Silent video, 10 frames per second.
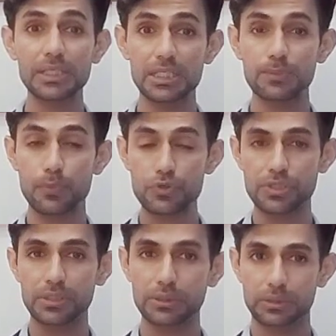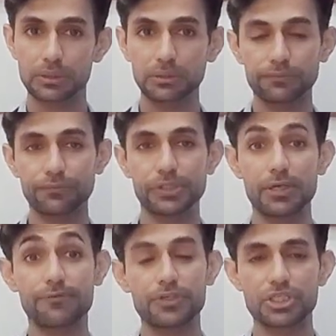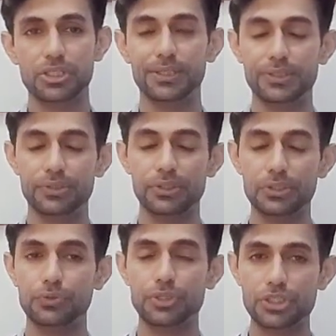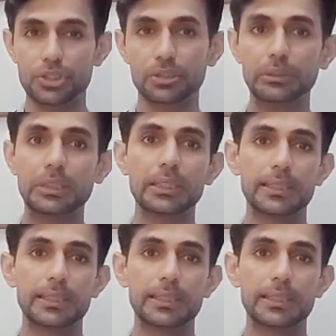e-portal with the official Indonesian